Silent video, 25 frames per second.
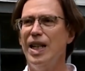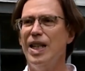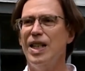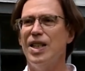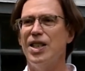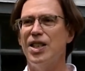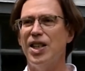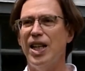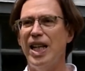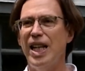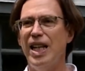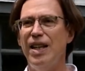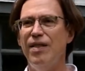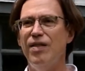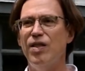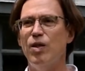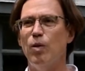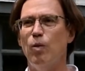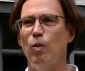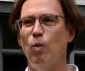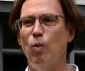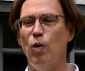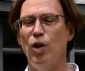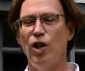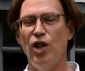Slaves
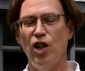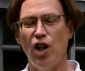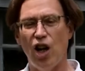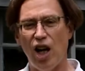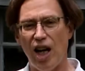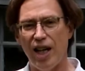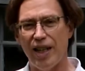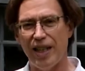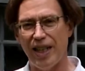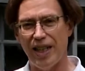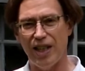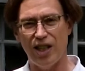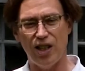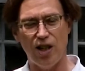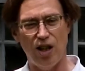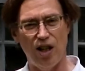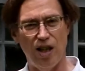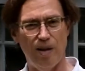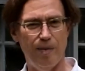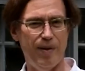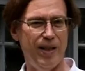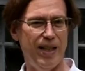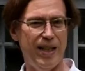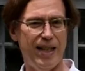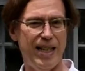were not as
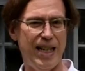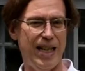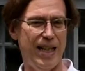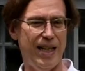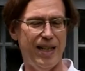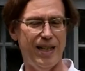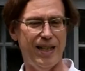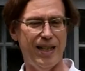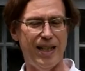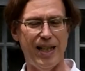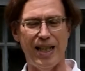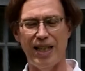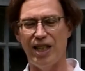common in Canada